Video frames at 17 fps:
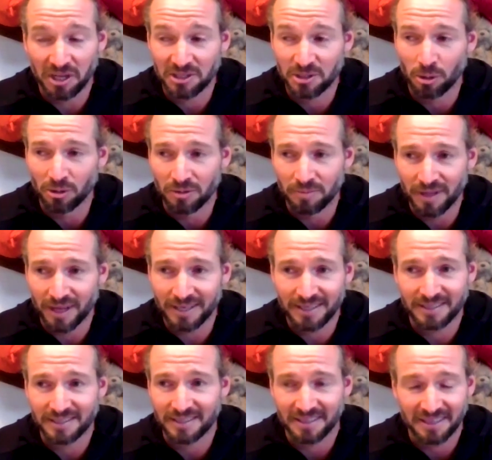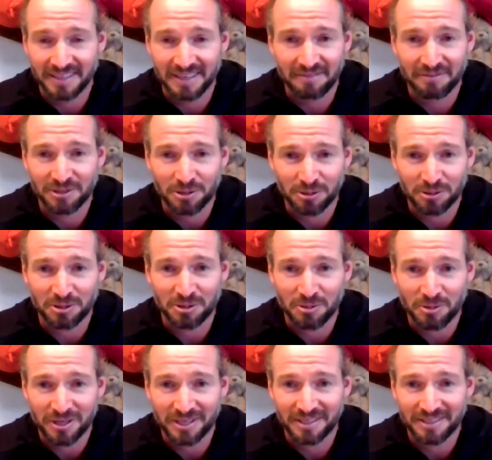when I told him that, he said, "I never told you
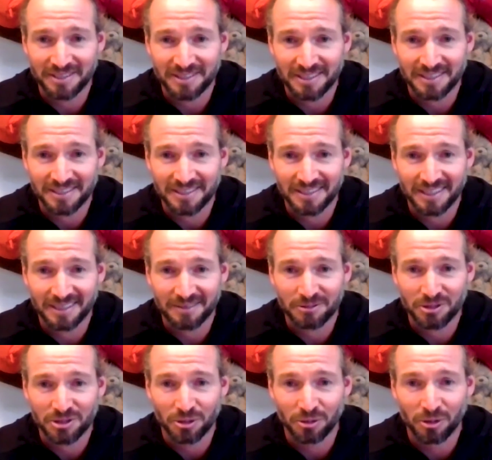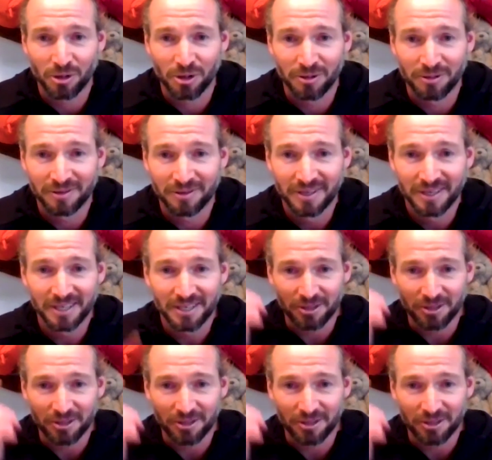to work in the city. That was your own.